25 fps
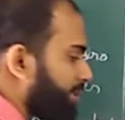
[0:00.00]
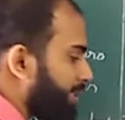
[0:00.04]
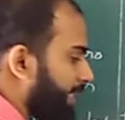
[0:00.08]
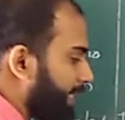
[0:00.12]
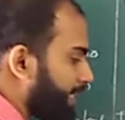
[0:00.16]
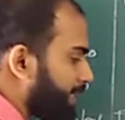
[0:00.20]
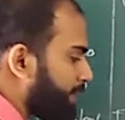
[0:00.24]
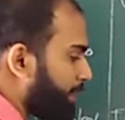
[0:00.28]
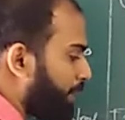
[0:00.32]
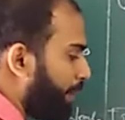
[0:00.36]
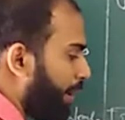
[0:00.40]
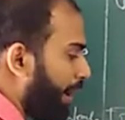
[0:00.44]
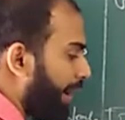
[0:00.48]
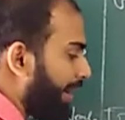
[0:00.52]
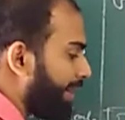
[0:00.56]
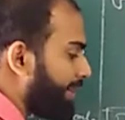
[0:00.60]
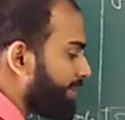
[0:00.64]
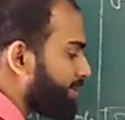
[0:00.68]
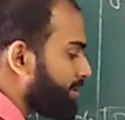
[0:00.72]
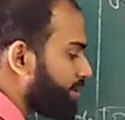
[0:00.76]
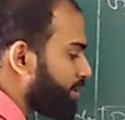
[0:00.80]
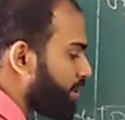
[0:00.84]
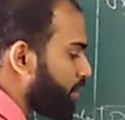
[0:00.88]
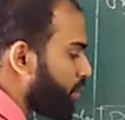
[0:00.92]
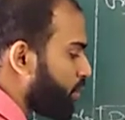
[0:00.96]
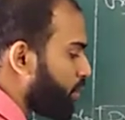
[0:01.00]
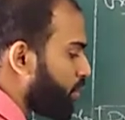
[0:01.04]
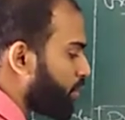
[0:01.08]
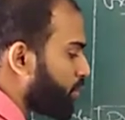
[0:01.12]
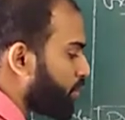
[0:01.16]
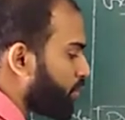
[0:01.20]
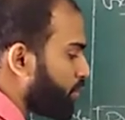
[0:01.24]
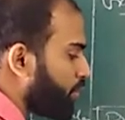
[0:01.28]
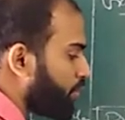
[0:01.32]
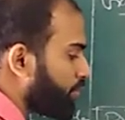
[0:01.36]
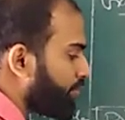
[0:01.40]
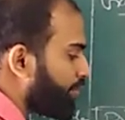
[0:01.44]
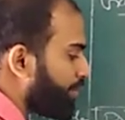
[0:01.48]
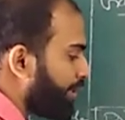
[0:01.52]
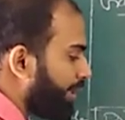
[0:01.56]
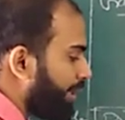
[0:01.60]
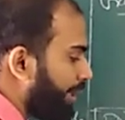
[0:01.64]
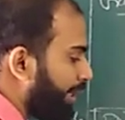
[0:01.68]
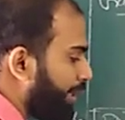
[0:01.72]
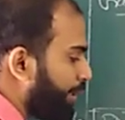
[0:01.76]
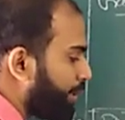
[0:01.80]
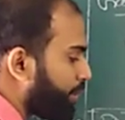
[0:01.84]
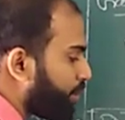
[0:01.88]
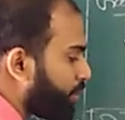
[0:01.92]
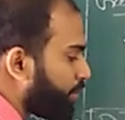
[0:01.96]

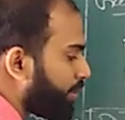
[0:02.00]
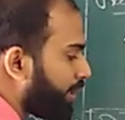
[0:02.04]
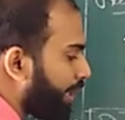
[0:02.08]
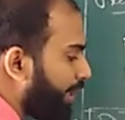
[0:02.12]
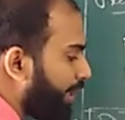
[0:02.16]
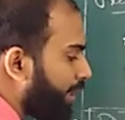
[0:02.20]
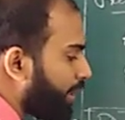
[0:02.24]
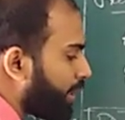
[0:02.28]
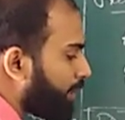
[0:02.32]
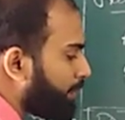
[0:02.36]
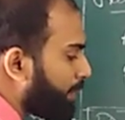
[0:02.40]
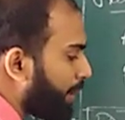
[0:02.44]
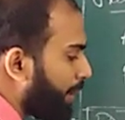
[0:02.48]
6.023 into 10 to the